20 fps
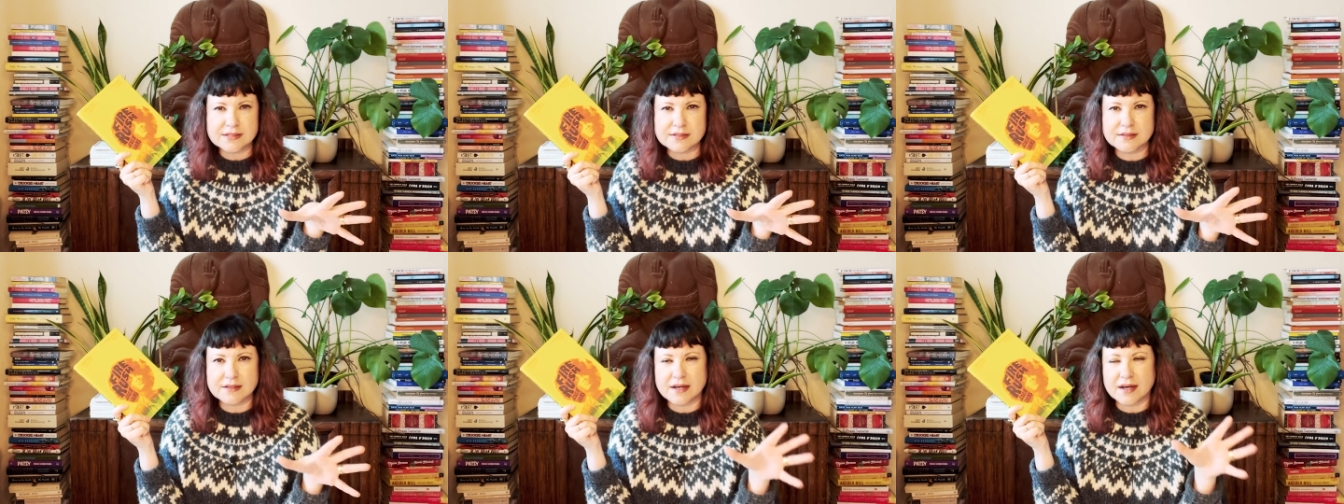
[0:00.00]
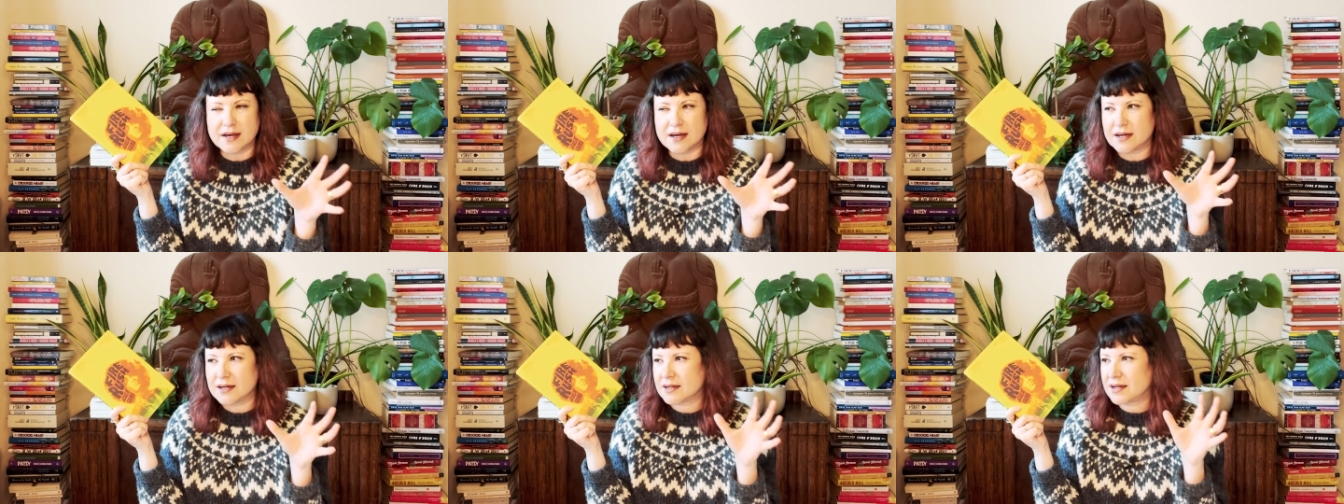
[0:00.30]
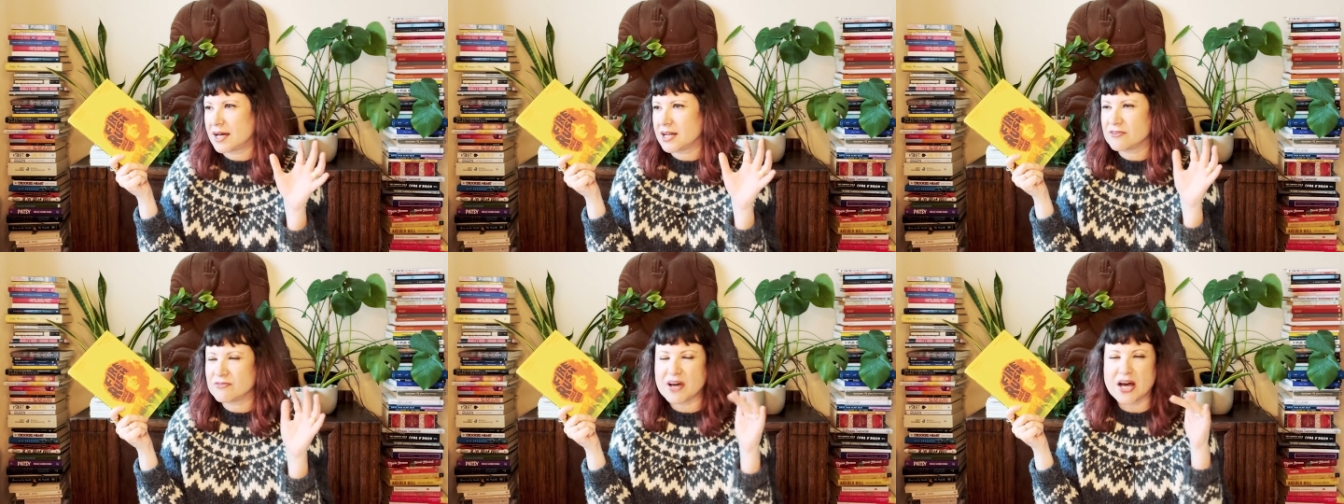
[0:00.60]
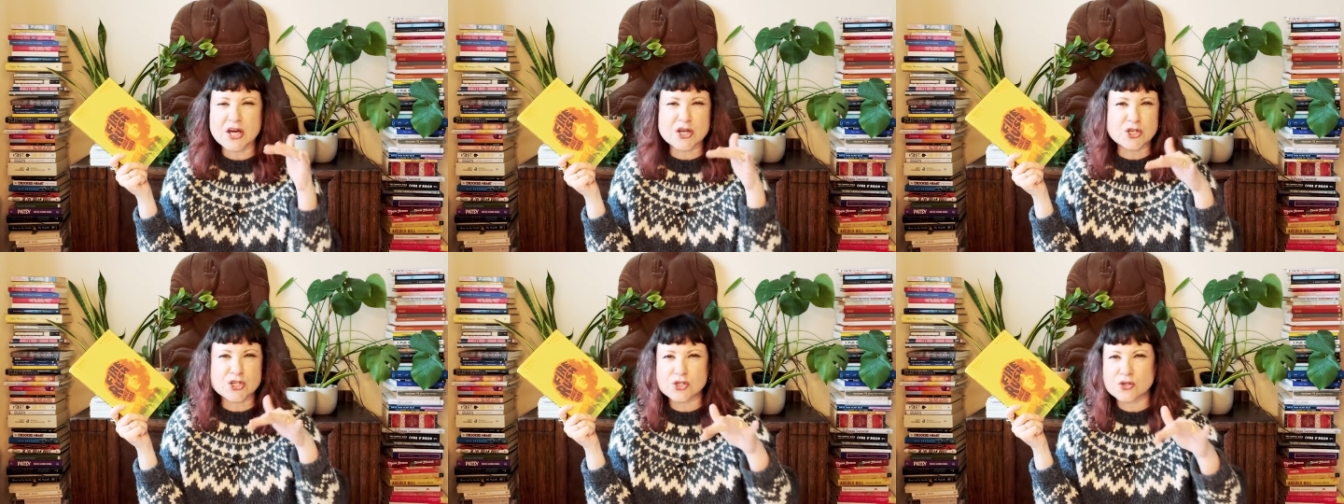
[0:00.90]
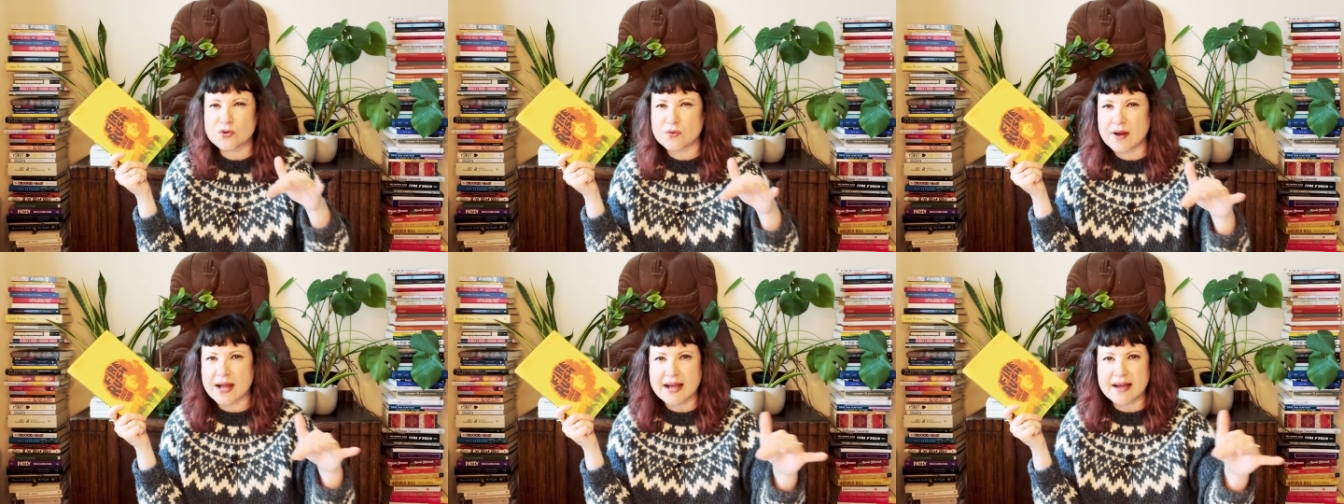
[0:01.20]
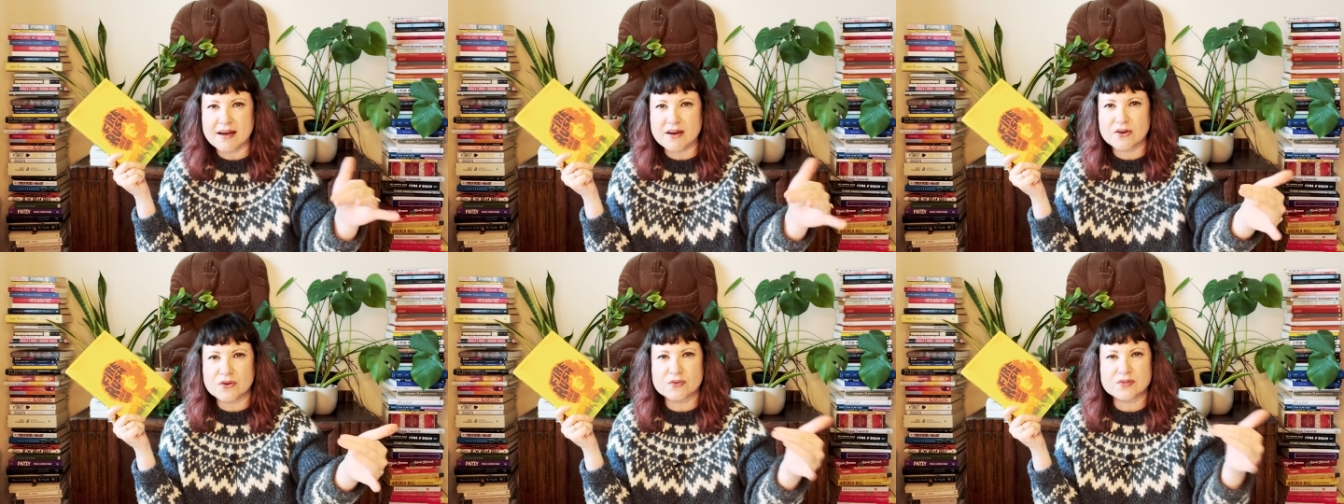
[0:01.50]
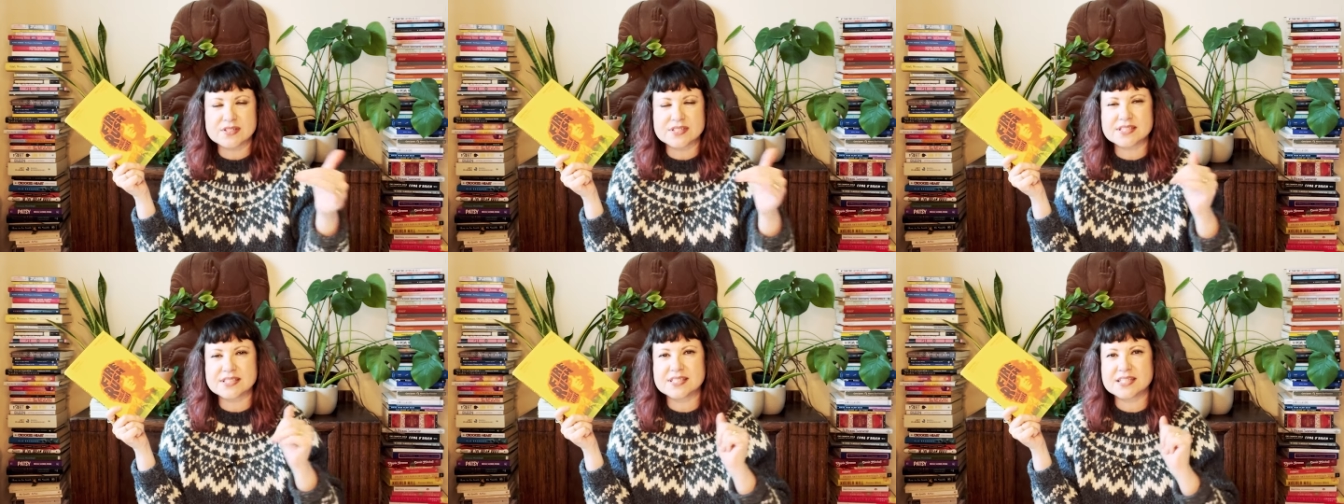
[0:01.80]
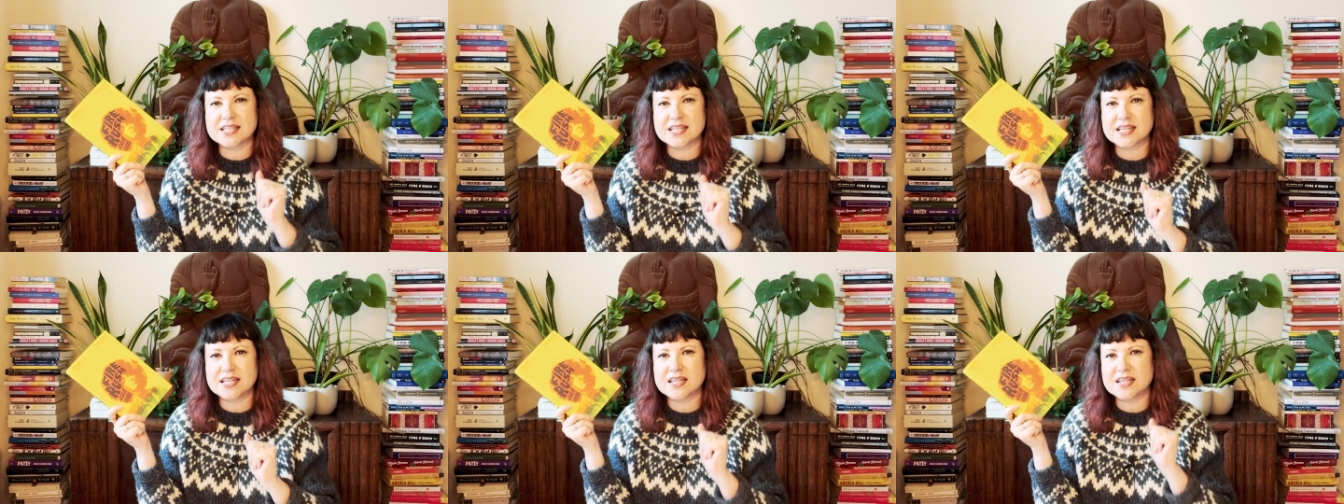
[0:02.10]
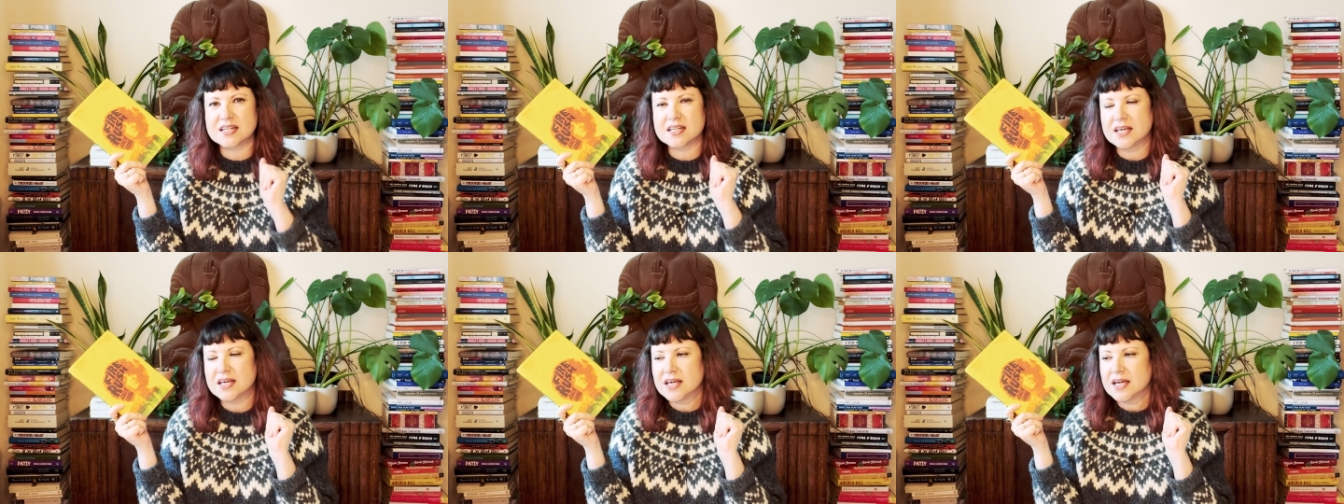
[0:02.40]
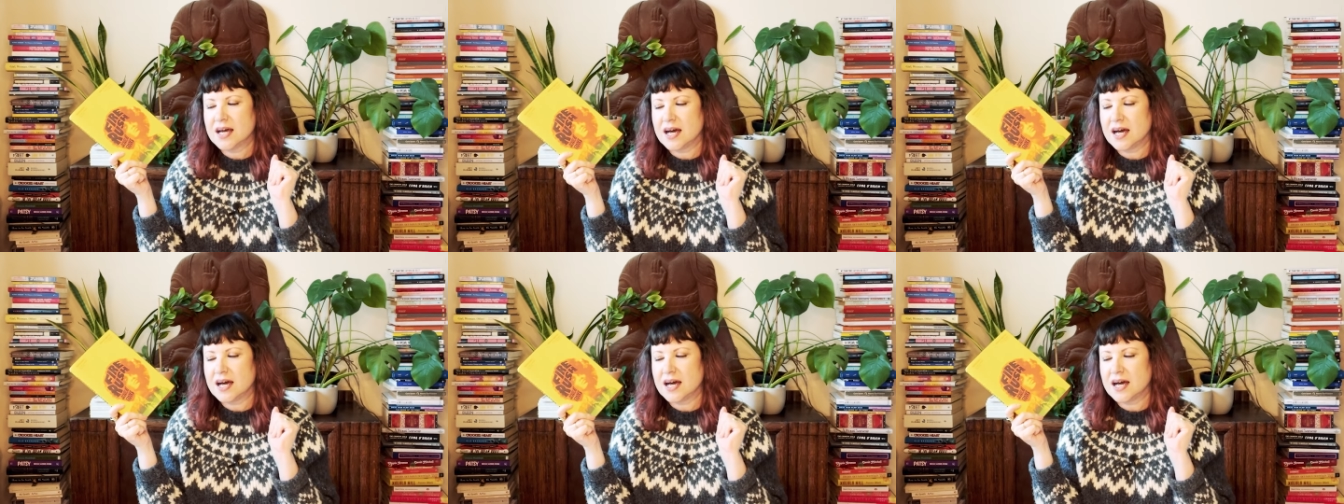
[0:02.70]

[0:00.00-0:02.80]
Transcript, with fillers: uh, kind of underground scene,